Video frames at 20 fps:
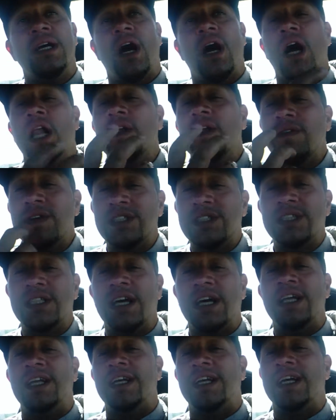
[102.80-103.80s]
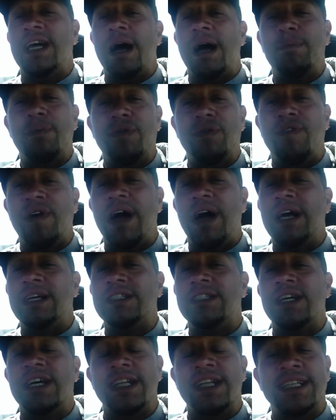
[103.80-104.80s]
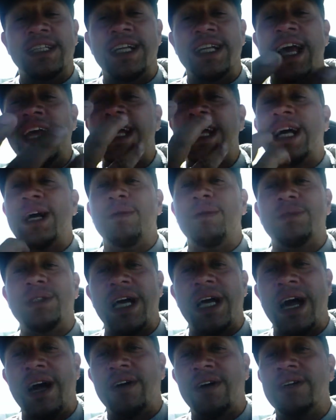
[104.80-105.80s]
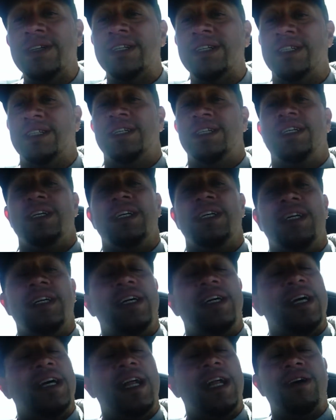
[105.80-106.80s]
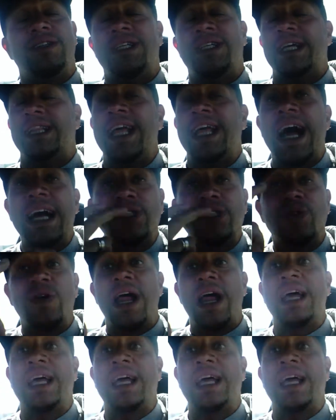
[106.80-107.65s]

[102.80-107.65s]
All of a sudden, God provides. Look at this lady comes out. And I was like, that's what I